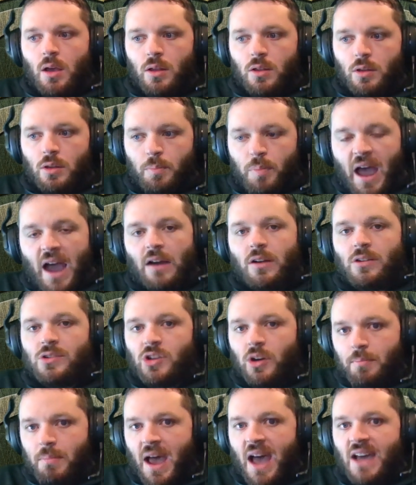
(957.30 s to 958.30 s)
The Packers
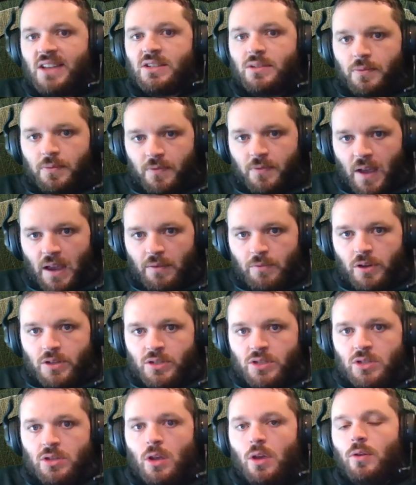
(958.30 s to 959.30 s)
are massive
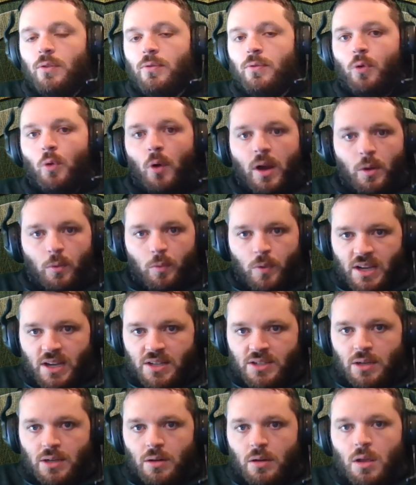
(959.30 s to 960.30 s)
favorites for a
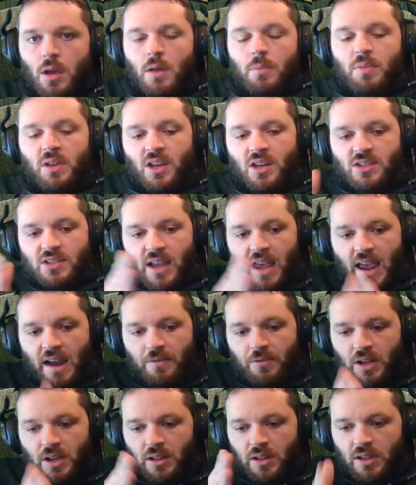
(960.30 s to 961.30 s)
reason. Because
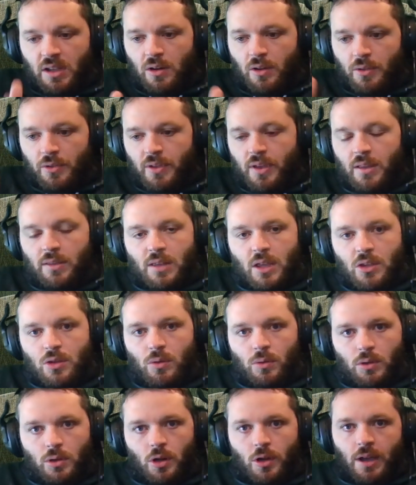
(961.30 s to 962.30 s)
every little thing that
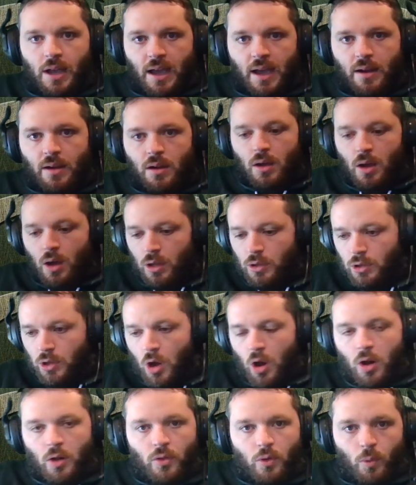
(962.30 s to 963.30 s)
you look at
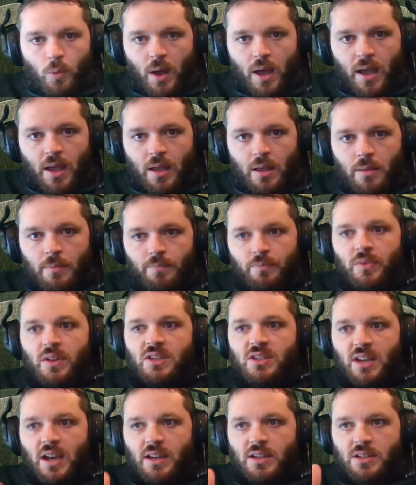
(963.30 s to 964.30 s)
along the way
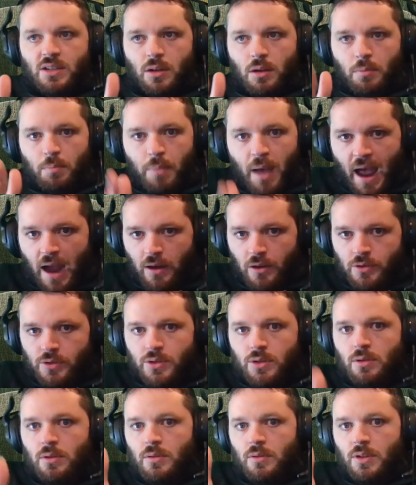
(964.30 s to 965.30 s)
says
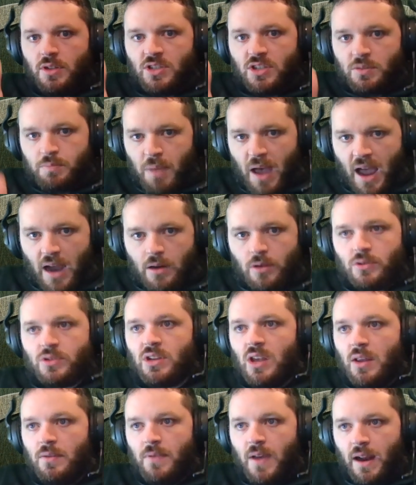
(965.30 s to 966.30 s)
Packers. This is Packers.
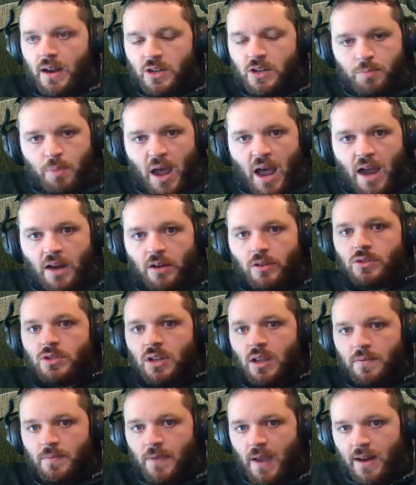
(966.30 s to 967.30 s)
Advantage Packers.
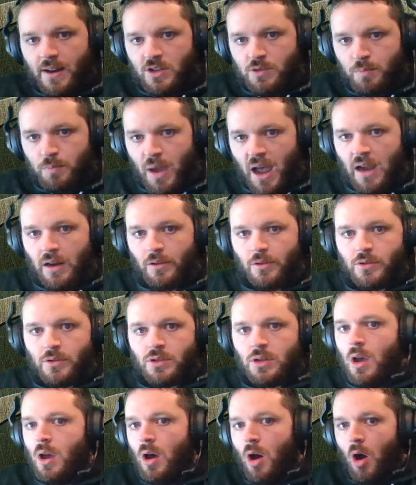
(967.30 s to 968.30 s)
Advantage Packers.
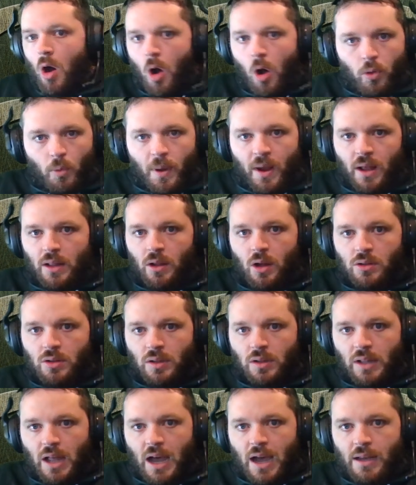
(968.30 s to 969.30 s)
All the way along the
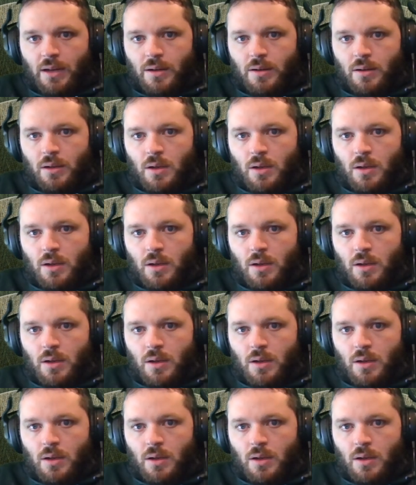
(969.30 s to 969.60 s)
line.